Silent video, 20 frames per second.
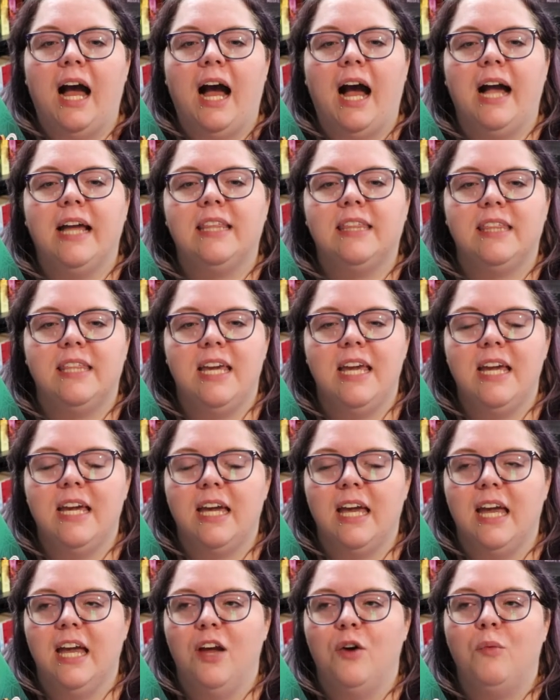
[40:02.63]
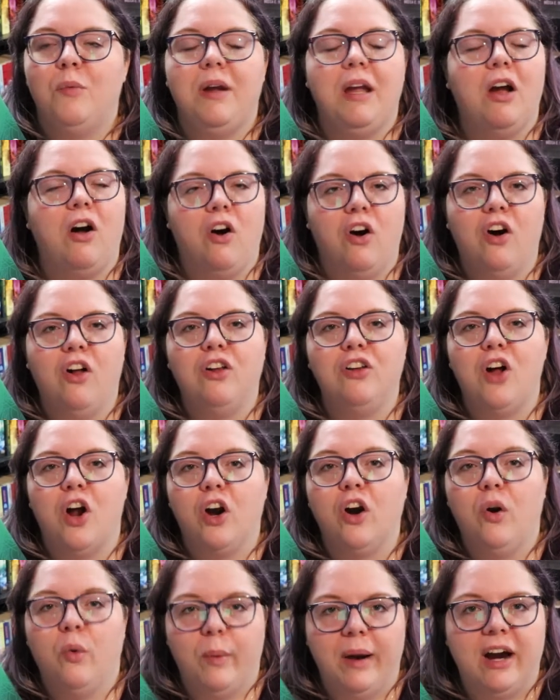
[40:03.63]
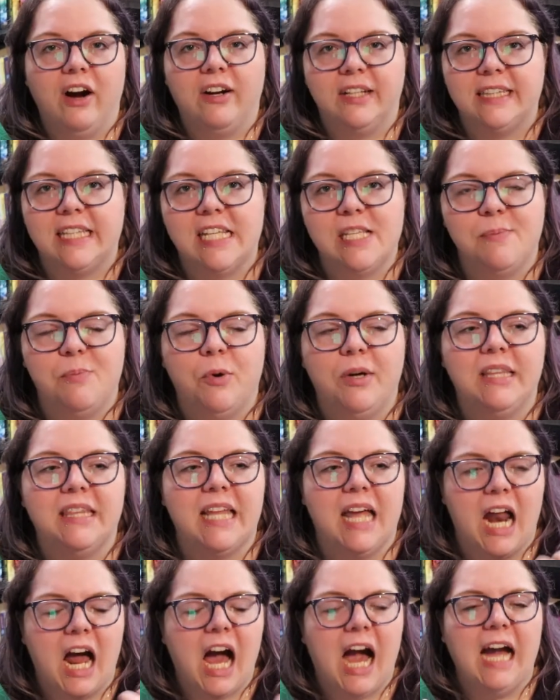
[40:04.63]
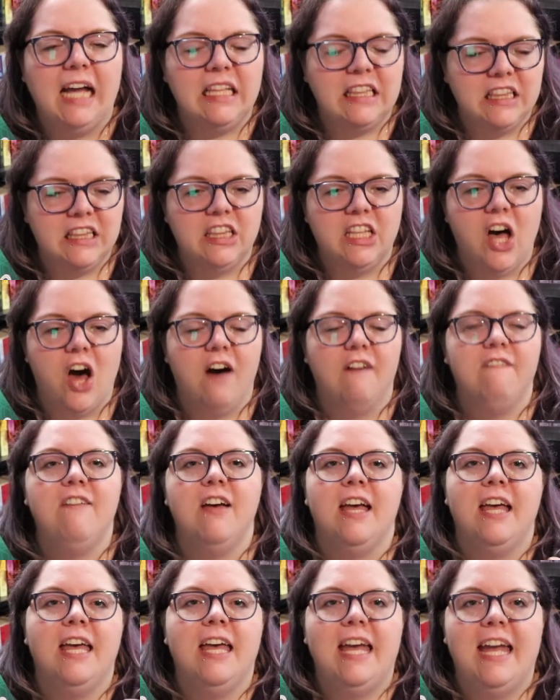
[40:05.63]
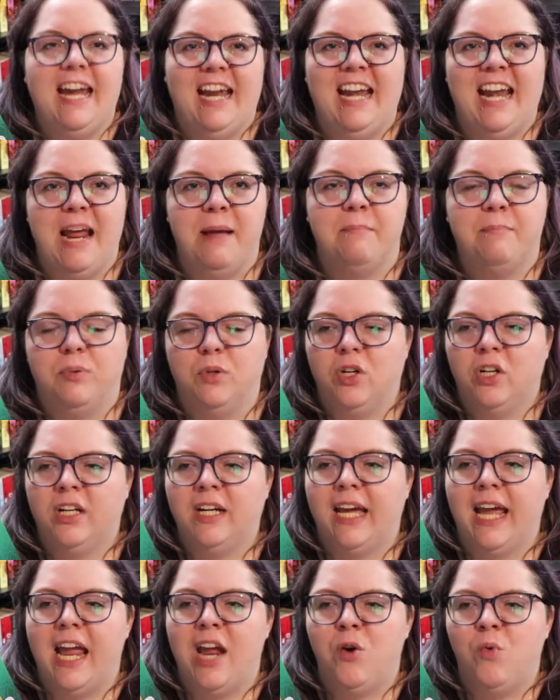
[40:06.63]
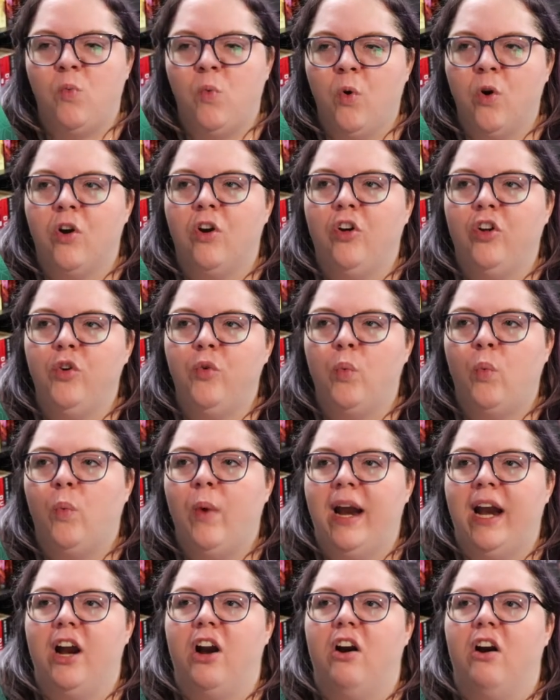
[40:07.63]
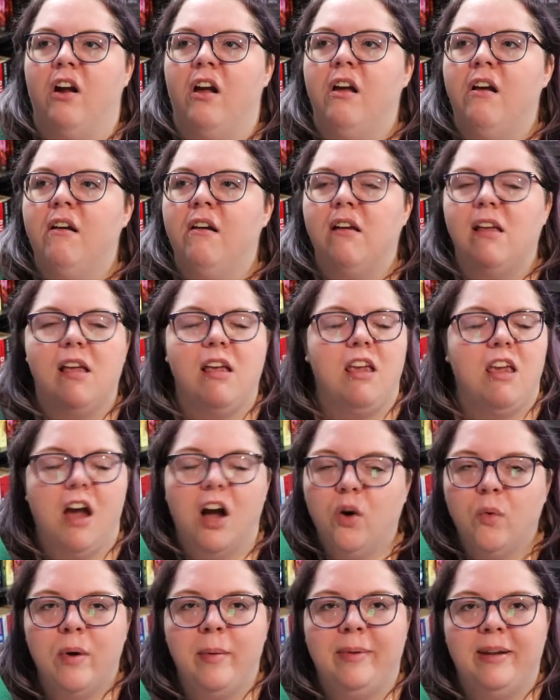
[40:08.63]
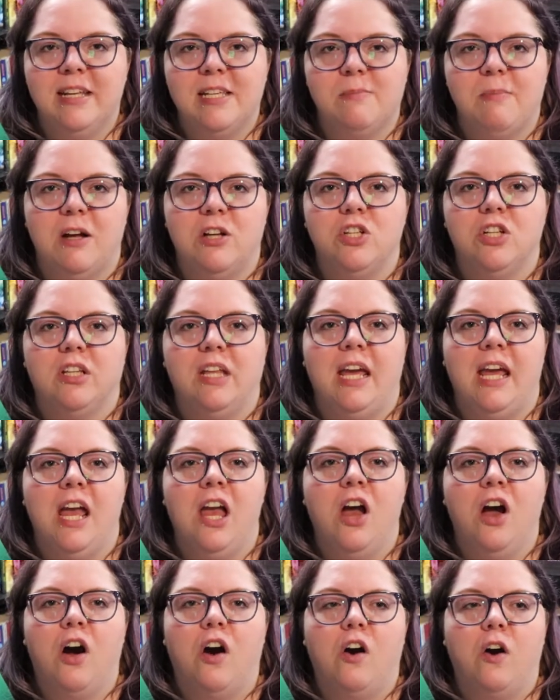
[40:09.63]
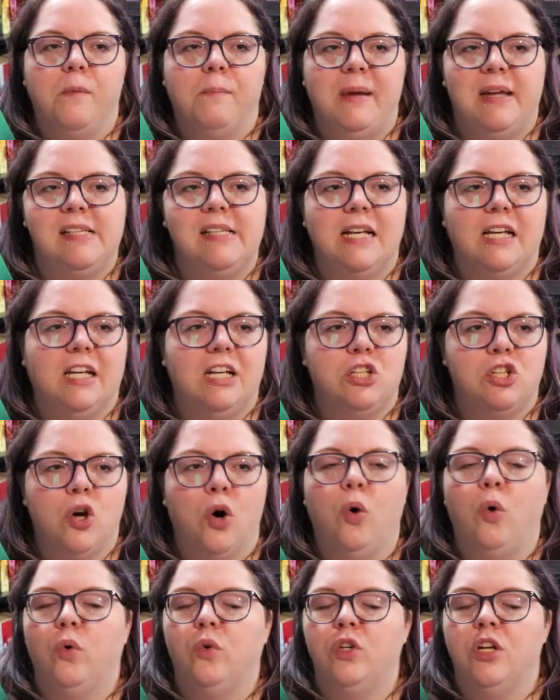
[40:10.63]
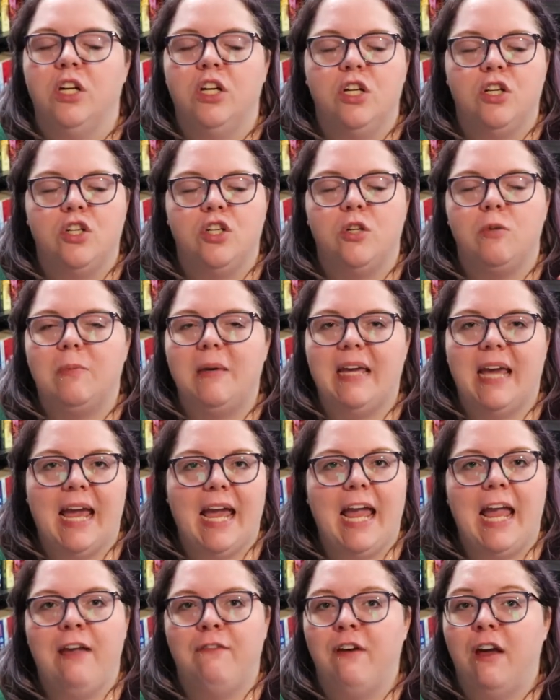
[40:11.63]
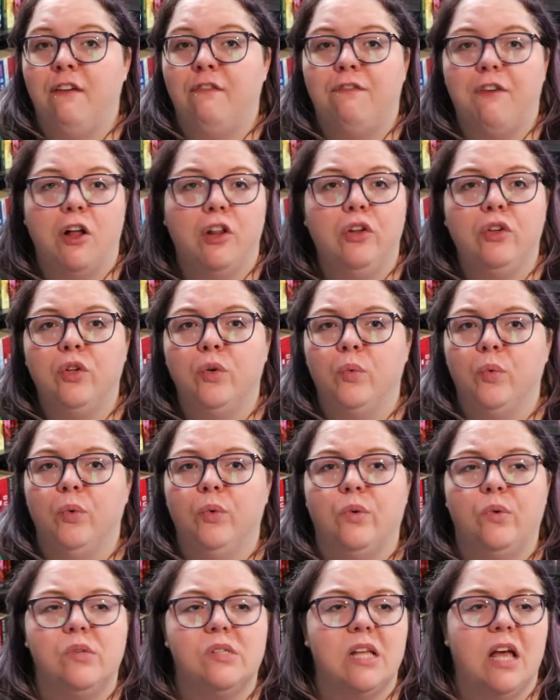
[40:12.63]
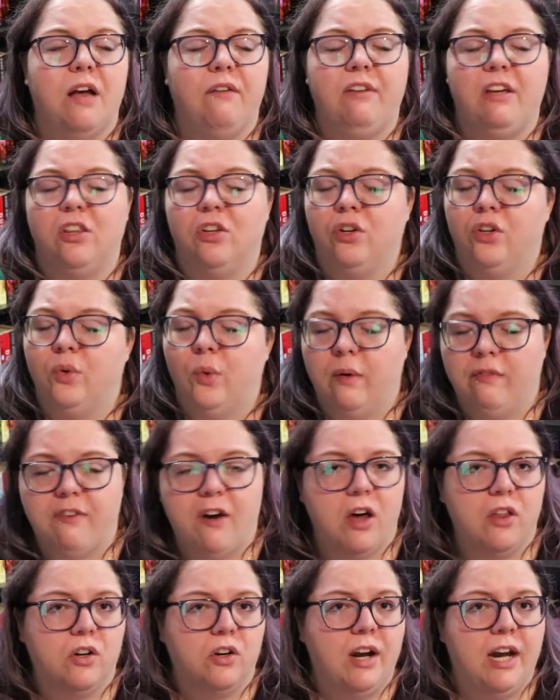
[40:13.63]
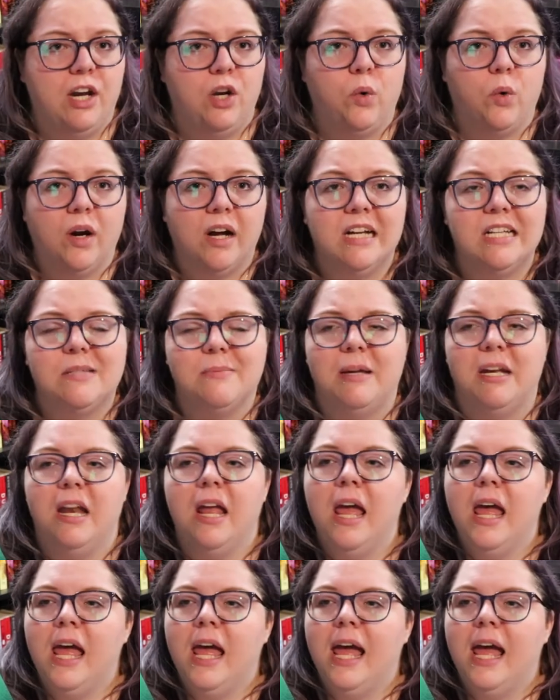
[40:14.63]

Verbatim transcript: I think we all are aware at this point that I love in a book a world where young women especially are basically told to behave and follow the rules of either your father and or husband